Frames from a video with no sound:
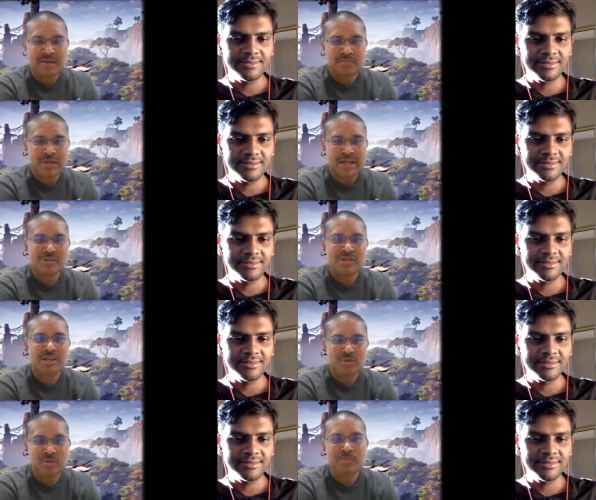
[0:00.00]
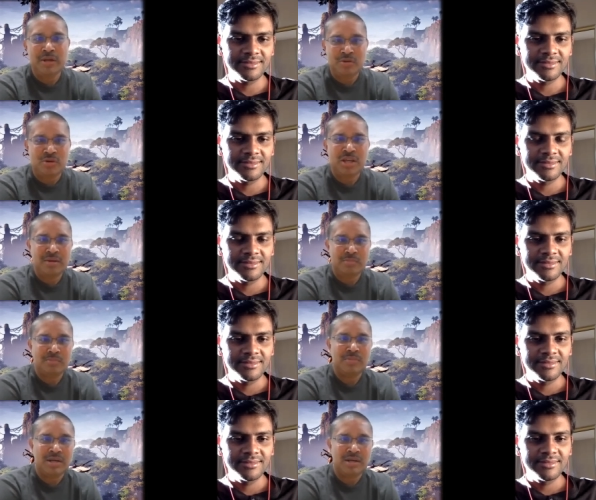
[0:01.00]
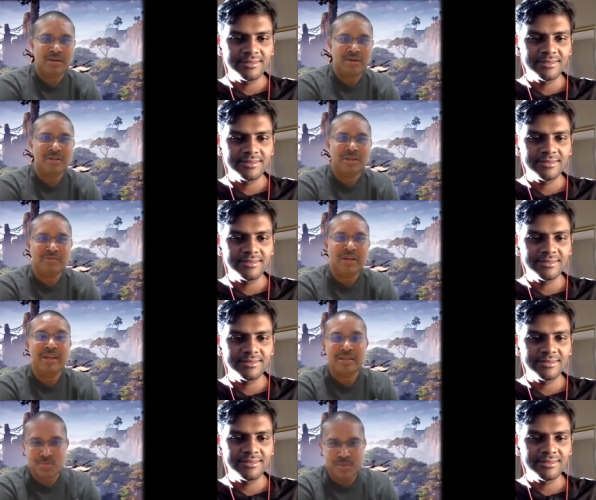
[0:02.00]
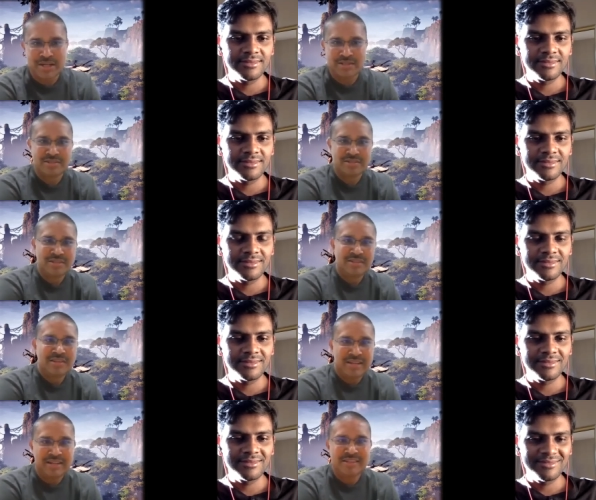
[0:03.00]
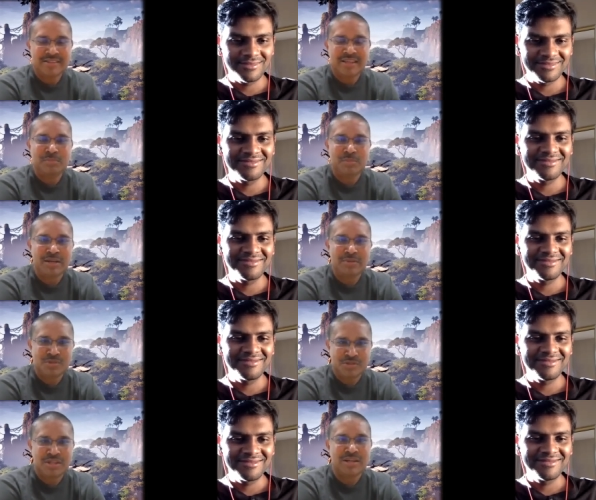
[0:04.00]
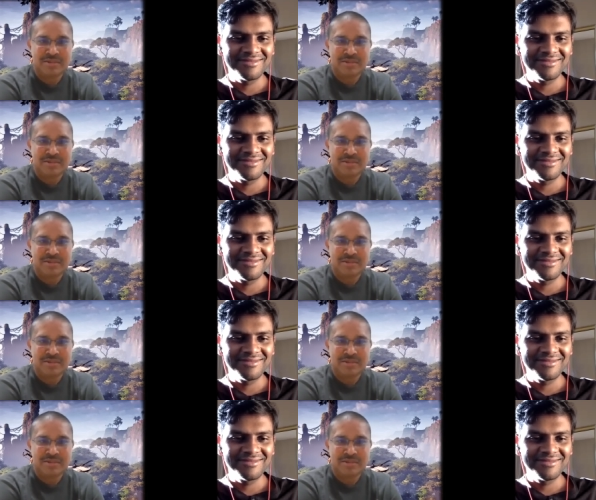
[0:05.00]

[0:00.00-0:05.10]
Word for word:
Speaker 1: um, actually you have been going uh, on the various paths at the same time so